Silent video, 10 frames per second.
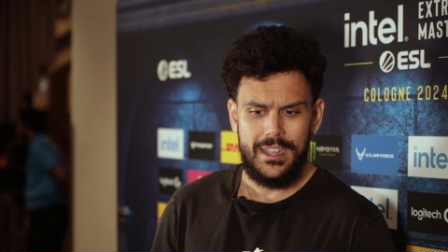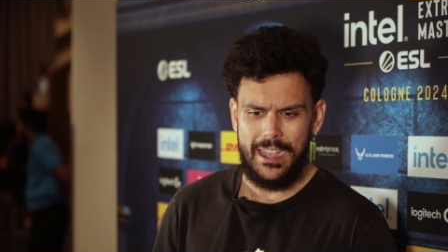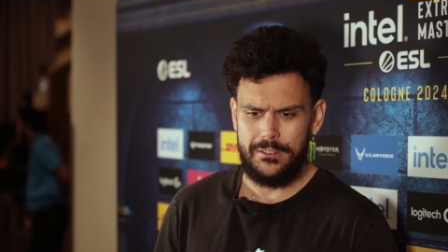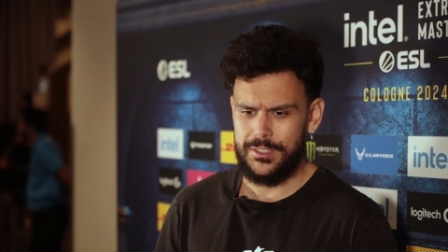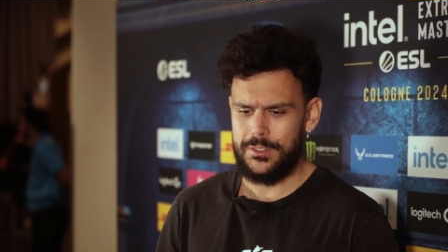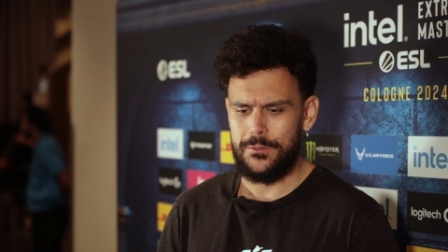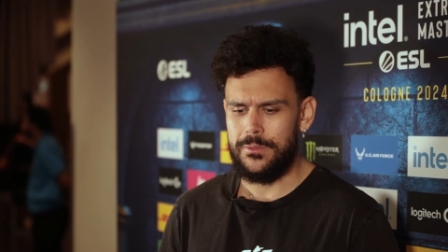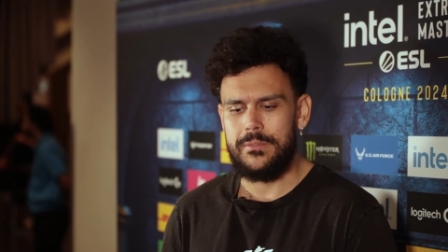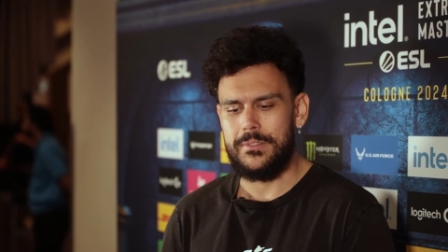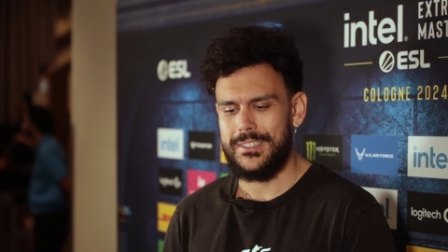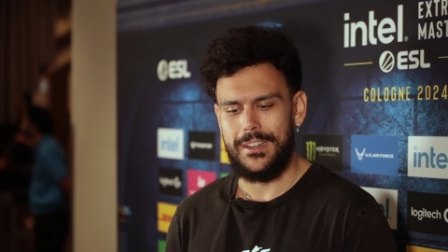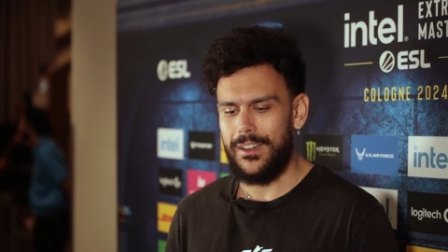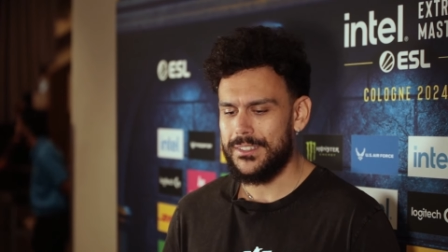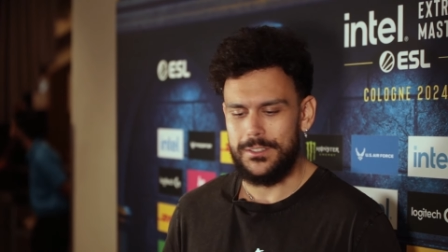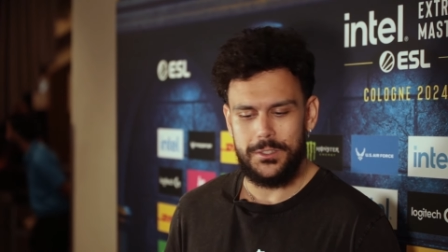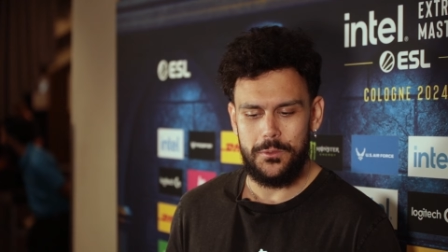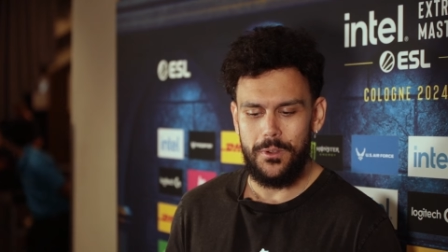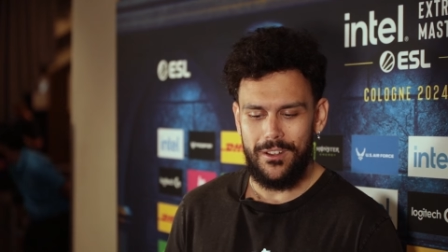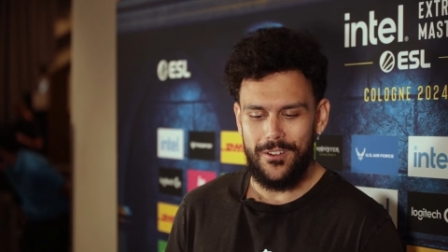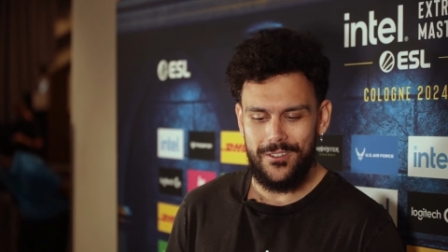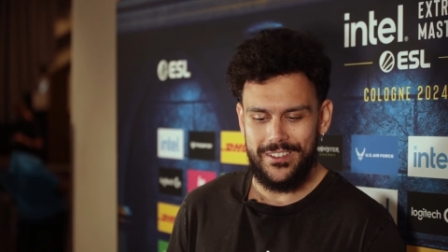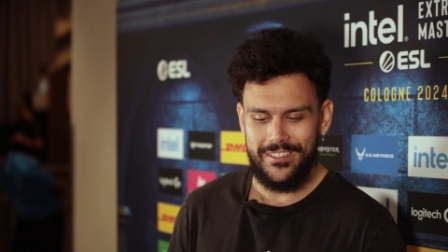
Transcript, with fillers: How do you start a duo?